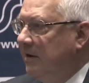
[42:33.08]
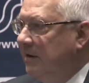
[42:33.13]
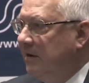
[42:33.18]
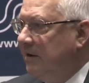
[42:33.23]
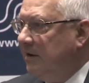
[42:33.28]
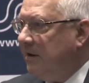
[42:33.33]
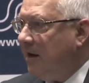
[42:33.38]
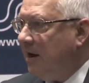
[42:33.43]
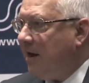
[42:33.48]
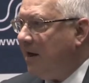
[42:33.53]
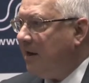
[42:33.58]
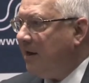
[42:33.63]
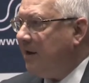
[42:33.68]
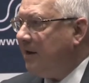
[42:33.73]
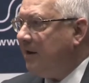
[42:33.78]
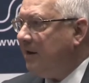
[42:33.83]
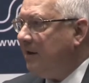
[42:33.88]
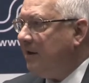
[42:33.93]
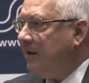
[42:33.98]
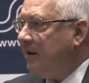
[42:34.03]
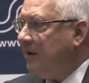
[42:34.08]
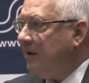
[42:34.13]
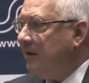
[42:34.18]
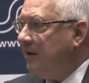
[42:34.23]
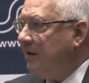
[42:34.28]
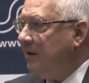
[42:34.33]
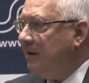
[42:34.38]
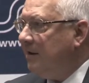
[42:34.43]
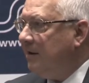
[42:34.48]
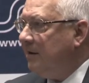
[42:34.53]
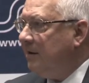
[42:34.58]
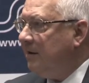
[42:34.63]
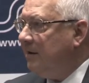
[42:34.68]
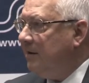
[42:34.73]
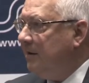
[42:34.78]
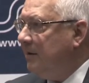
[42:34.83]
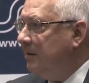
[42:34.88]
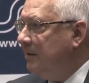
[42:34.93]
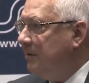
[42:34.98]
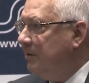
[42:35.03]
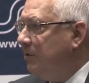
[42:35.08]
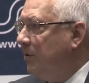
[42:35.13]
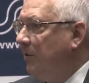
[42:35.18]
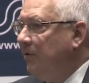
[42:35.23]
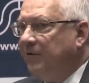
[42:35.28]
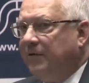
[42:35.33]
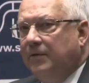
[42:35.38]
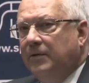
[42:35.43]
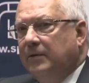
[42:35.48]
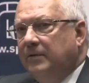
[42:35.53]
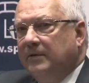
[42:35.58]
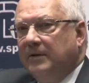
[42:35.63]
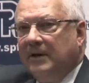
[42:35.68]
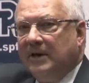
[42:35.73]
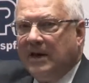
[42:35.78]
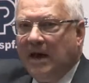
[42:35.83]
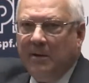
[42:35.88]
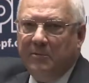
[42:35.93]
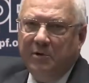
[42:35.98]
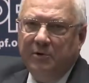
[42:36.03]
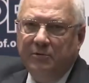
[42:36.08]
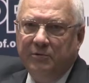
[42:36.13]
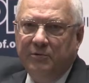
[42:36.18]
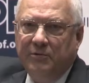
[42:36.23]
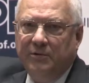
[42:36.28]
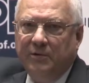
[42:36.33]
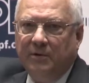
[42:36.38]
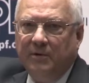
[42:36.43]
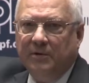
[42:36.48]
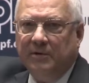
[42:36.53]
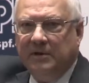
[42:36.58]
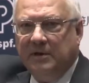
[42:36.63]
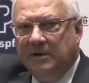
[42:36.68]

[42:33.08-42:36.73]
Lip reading: in Northern Cameroon,